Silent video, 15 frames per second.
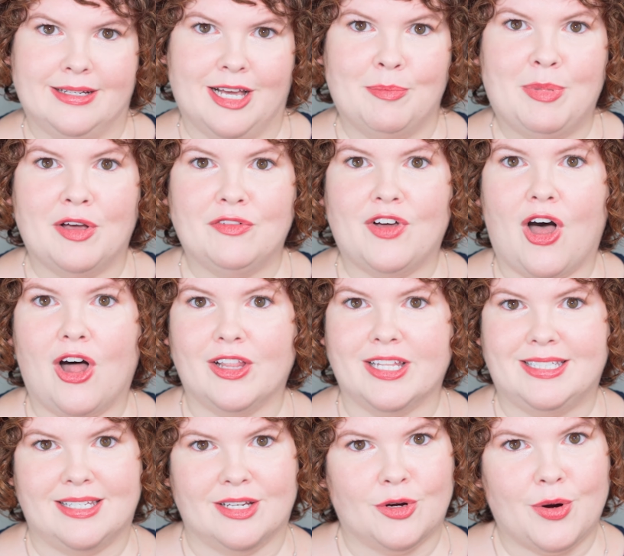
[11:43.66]
Above all,
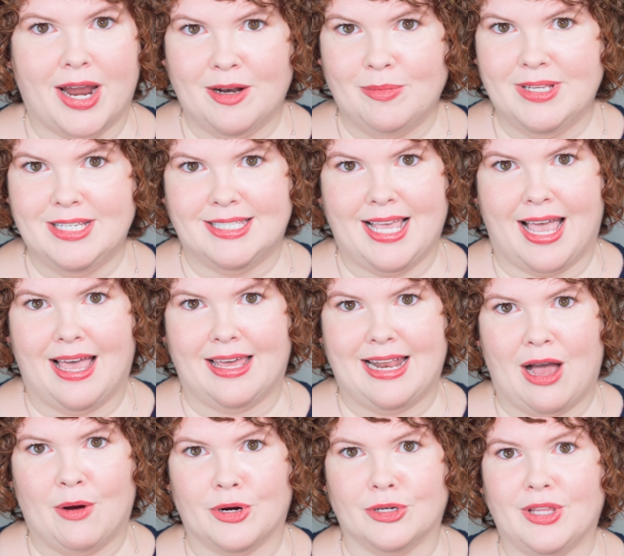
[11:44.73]
it's incredibly sad
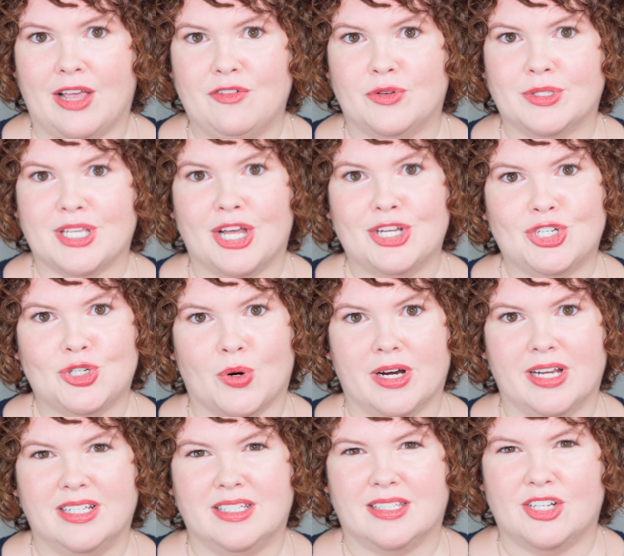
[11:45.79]
how her life was cut
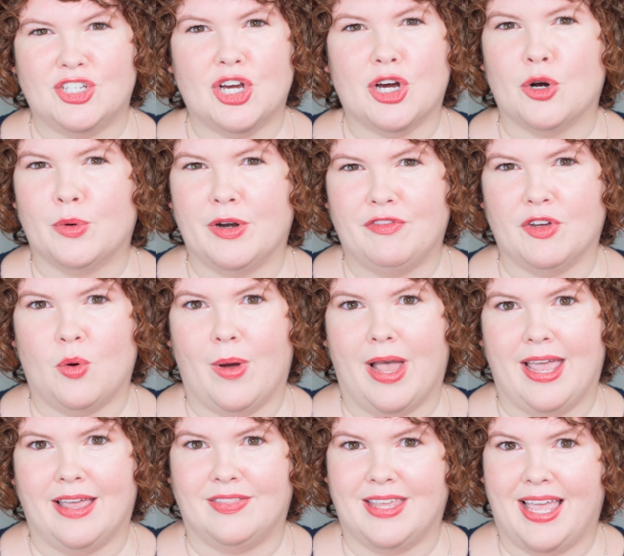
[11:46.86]
short in such a horrific
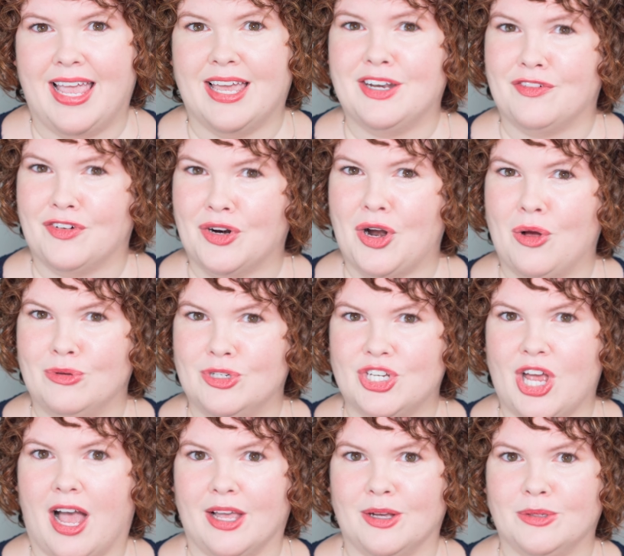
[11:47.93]
way at the hand of her own
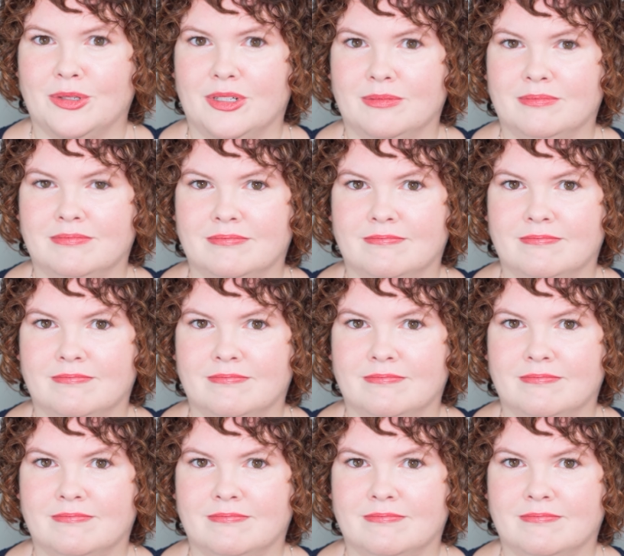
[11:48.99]
child.